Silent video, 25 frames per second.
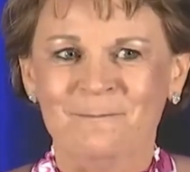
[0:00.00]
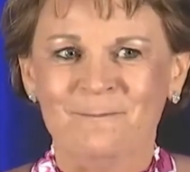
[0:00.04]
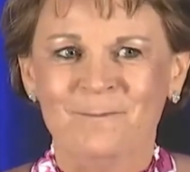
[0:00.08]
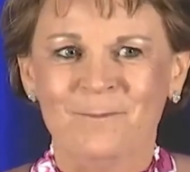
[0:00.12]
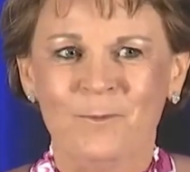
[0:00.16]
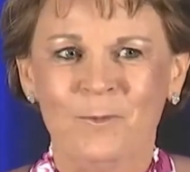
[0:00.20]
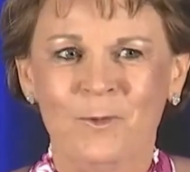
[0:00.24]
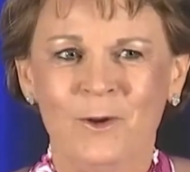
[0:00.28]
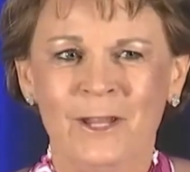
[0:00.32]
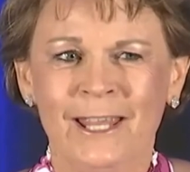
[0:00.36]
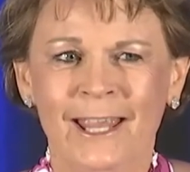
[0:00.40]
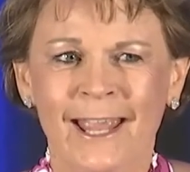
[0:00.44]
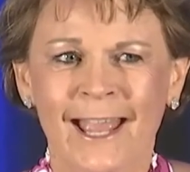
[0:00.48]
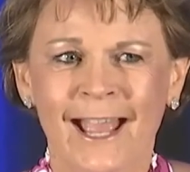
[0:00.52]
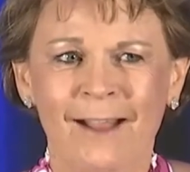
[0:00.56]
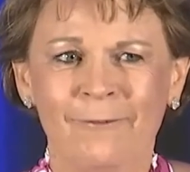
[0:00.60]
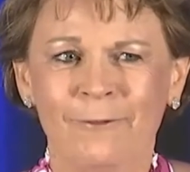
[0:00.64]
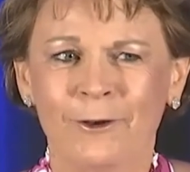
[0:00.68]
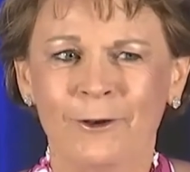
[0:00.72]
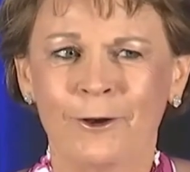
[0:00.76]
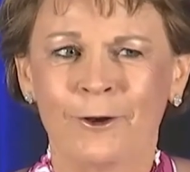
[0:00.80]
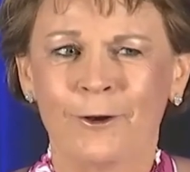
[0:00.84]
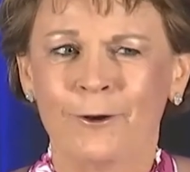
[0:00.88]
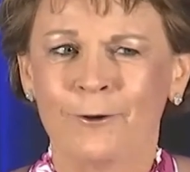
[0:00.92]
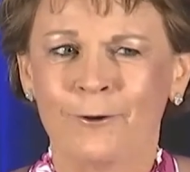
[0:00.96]
we have
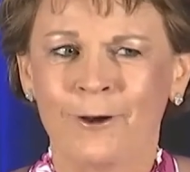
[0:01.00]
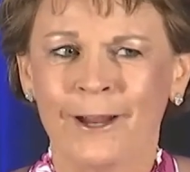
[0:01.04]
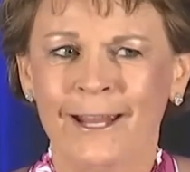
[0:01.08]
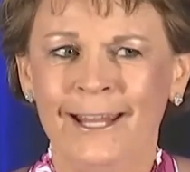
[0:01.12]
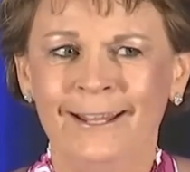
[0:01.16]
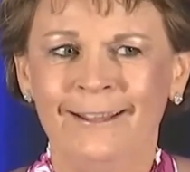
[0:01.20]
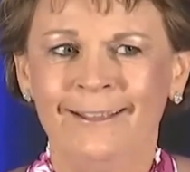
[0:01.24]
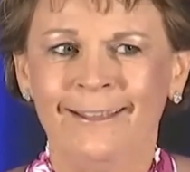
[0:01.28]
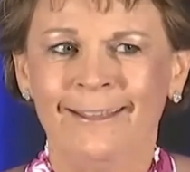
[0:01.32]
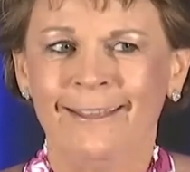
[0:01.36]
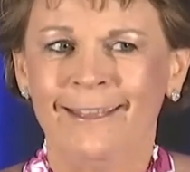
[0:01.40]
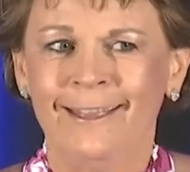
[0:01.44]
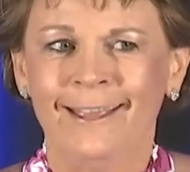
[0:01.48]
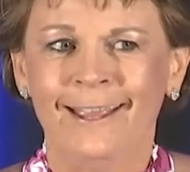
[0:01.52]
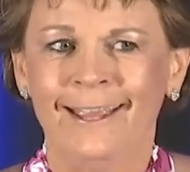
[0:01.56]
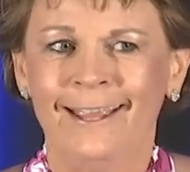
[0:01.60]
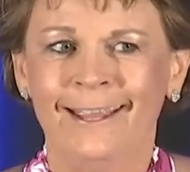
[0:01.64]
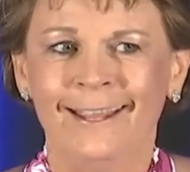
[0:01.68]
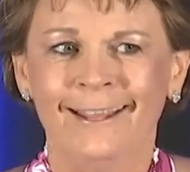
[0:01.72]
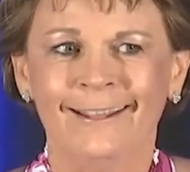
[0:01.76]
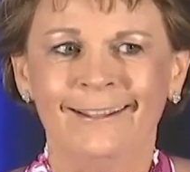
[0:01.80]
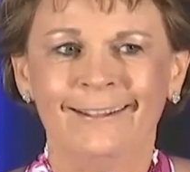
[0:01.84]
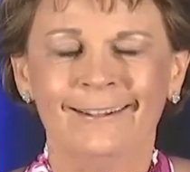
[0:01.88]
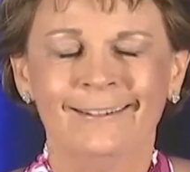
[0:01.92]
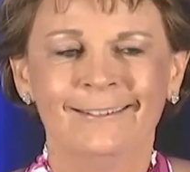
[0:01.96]
a great
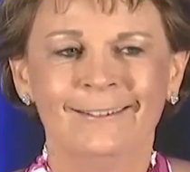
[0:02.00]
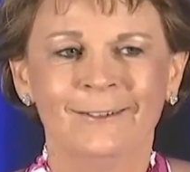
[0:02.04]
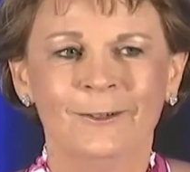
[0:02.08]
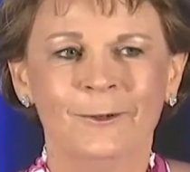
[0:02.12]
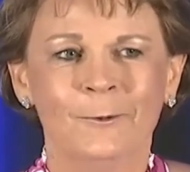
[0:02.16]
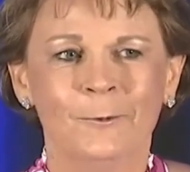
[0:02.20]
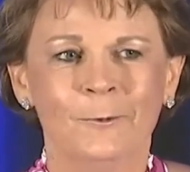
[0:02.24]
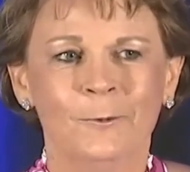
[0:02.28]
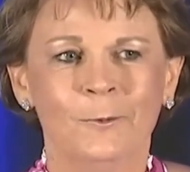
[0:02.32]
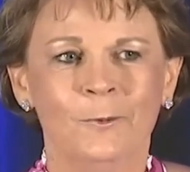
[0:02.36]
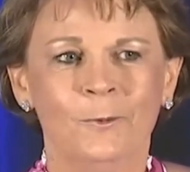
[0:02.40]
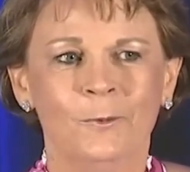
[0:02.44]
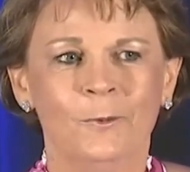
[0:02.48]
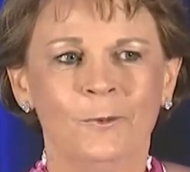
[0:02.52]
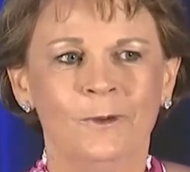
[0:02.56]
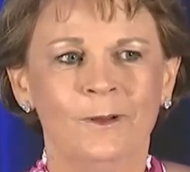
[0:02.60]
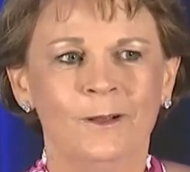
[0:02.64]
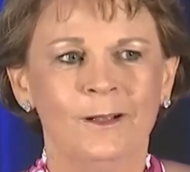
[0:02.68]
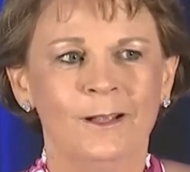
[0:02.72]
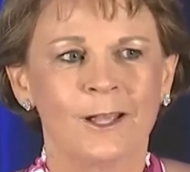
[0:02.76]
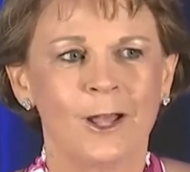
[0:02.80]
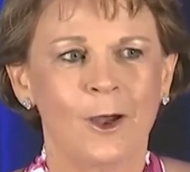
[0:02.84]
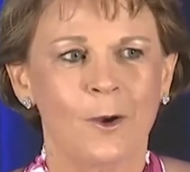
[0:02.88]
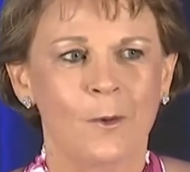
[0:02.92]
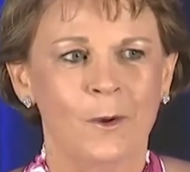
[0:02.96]
thing
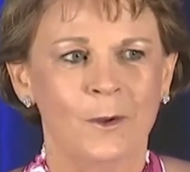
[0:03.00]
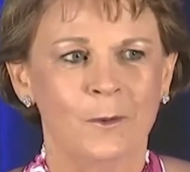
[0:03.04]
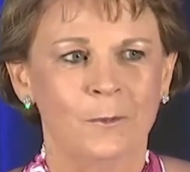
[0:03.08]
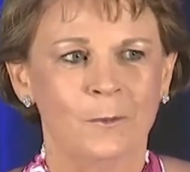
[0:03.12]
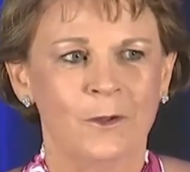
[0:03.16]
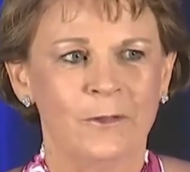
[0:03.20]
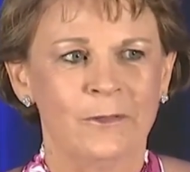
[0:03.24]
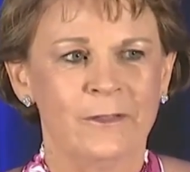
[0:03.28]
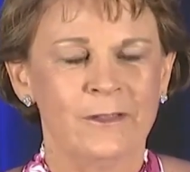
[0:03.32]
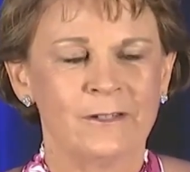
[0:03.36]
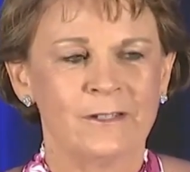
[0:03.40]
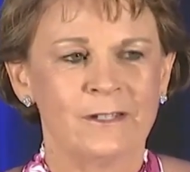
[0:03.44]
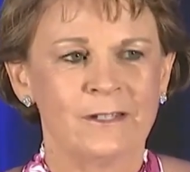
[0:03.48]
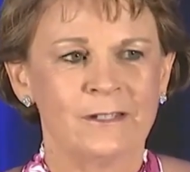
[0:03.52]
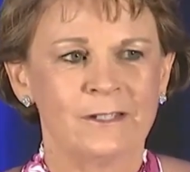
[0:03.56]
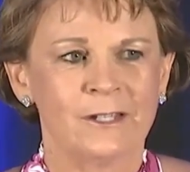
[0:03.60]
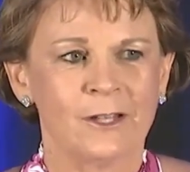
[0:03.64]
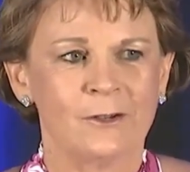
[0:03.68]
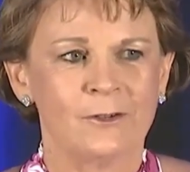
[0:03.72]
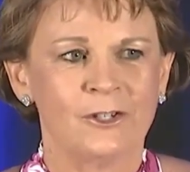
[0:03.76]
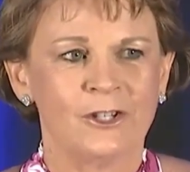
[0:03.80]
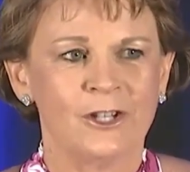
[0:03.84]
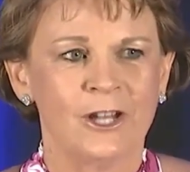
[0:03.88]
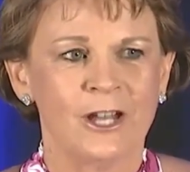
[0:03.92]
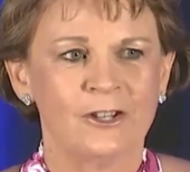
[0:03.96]
going with this
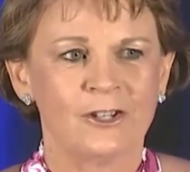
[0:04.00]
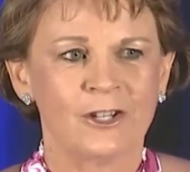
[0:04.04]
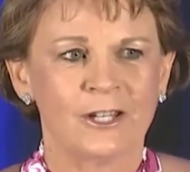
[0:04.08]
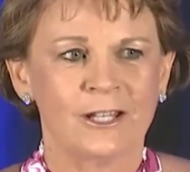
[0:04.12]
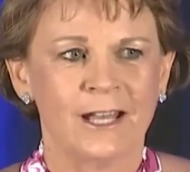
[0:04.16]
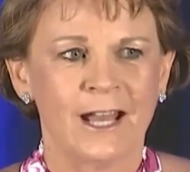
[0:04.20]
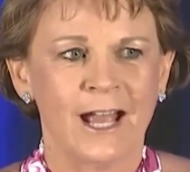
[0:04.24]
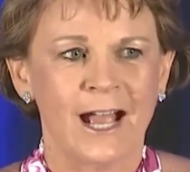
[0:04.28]
association.